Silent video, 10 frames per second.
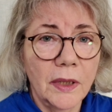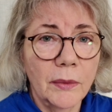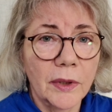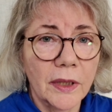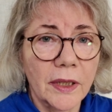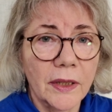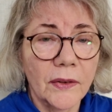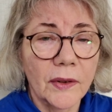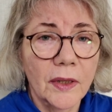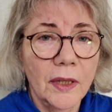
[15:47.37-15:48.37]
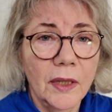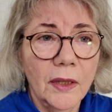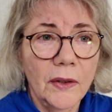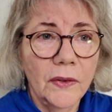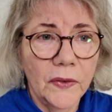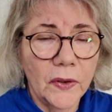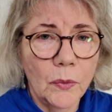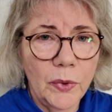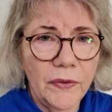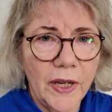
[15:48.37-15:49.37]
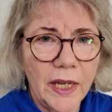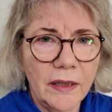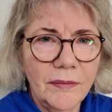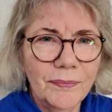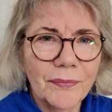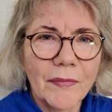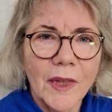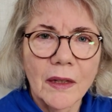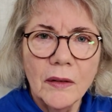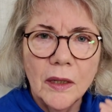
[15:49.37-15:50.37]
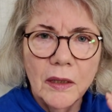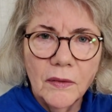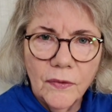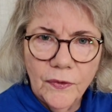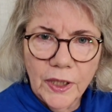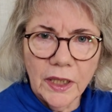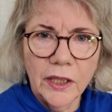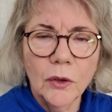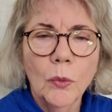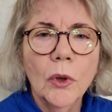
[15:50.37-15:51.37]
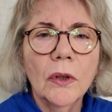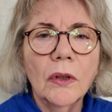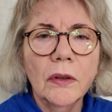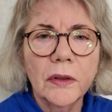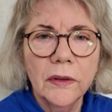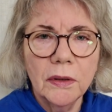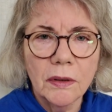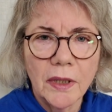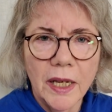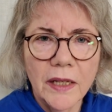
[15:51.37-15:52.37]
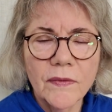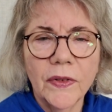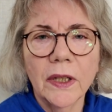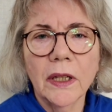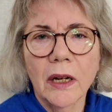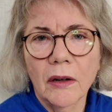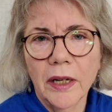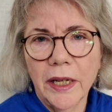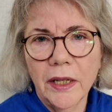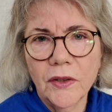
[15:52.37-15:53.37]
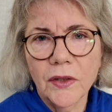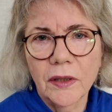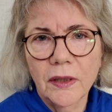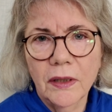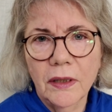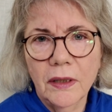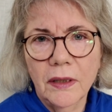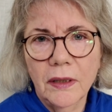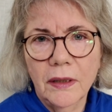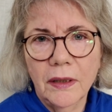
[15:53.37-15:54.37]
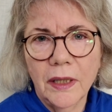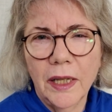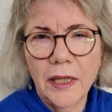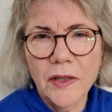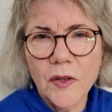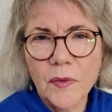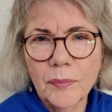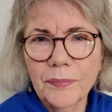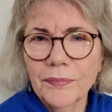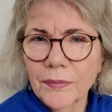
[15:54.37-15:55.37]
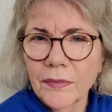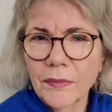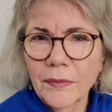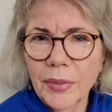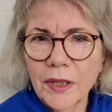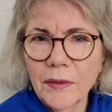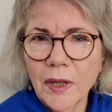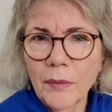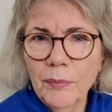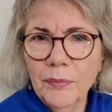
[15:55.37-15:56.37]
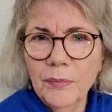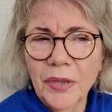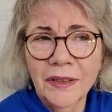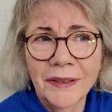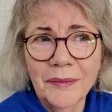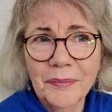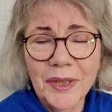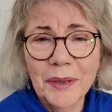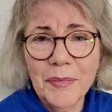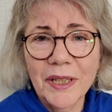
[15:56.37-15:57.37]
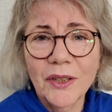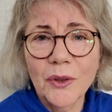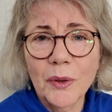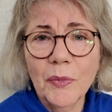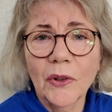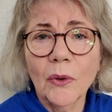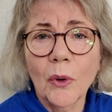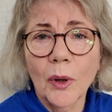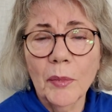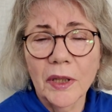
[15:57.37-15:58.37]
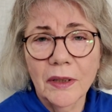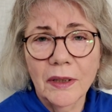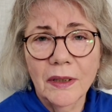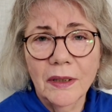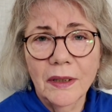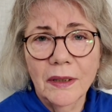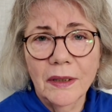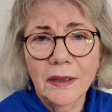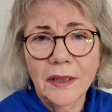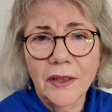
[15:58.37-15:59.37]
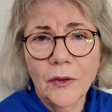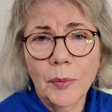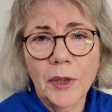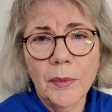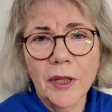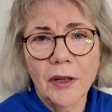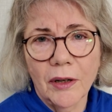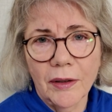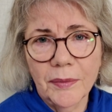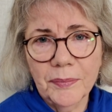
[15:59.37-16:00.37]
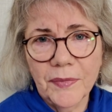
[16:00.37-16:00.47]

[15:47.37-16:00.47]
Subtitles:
He really is. So we've had feeling the world and feeling our age. And it's been a bit to absorb. It's been a bit hard.